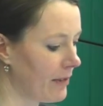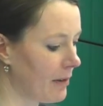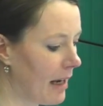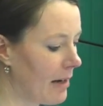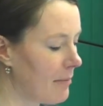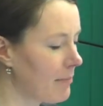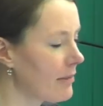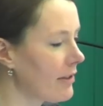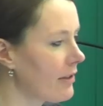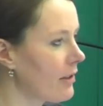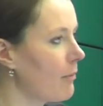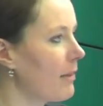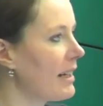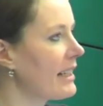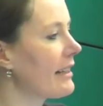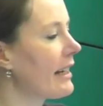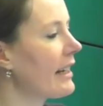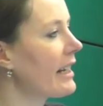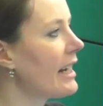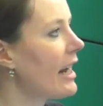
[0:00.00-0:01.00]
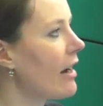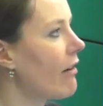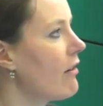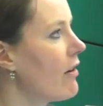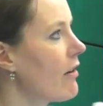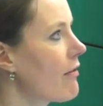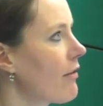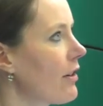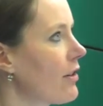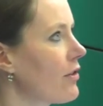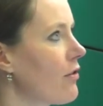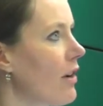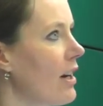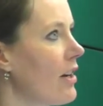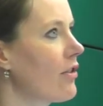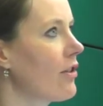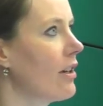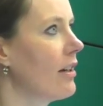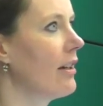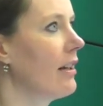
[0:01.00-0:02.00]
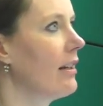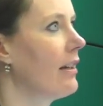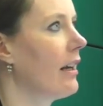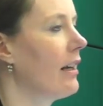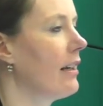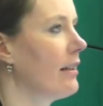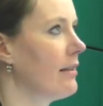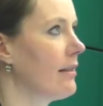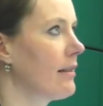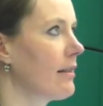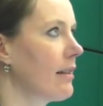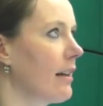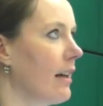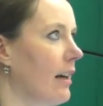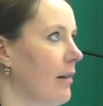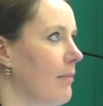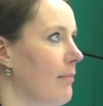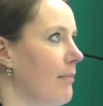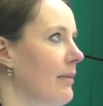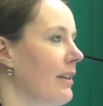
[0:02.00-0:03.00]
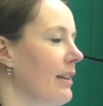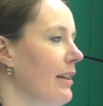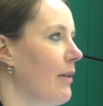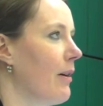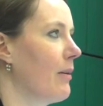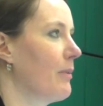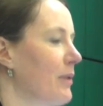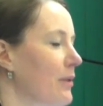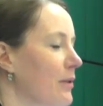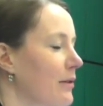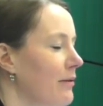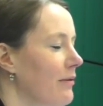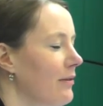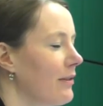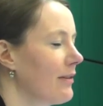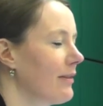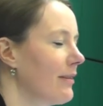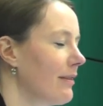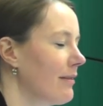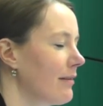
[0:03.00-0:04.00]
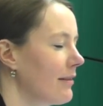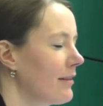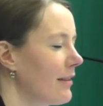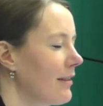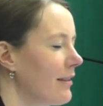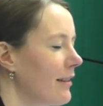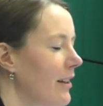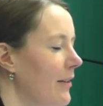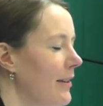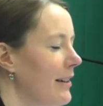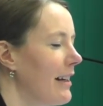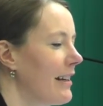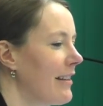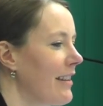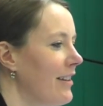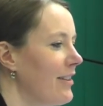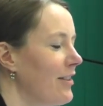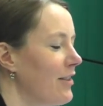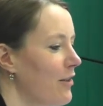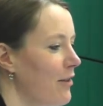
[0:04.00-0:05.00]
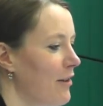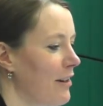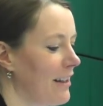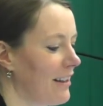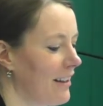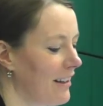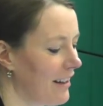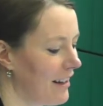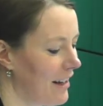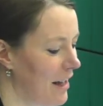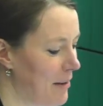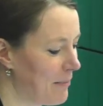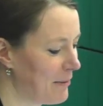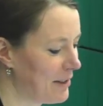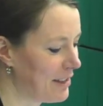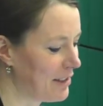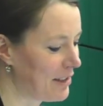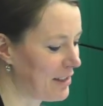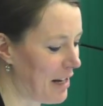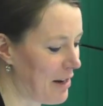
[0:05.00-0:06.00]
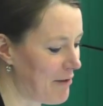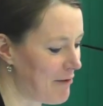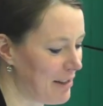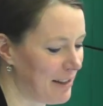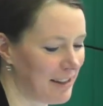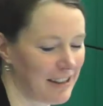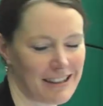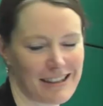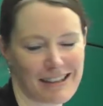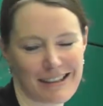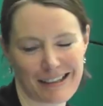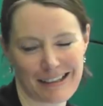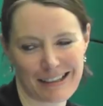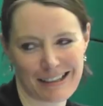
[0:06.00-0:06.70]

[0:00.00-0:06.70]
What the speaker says: And so my second area of frustration, and you know, I'm sort of going like this during David's